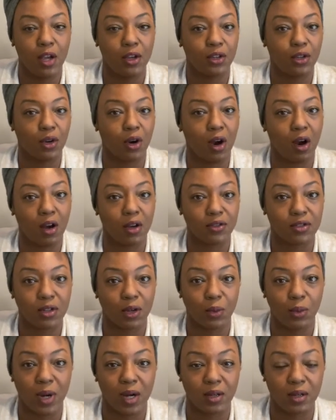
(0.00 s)
You're
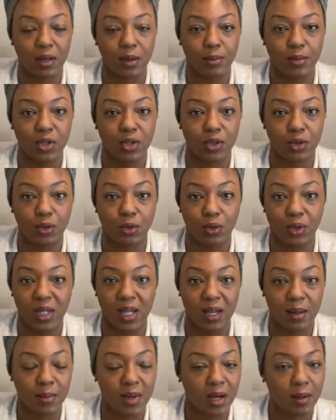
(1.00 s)
also welcome to
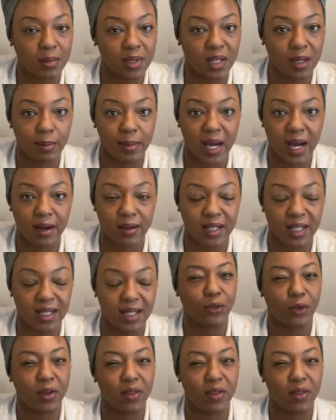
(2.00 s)
email me about it.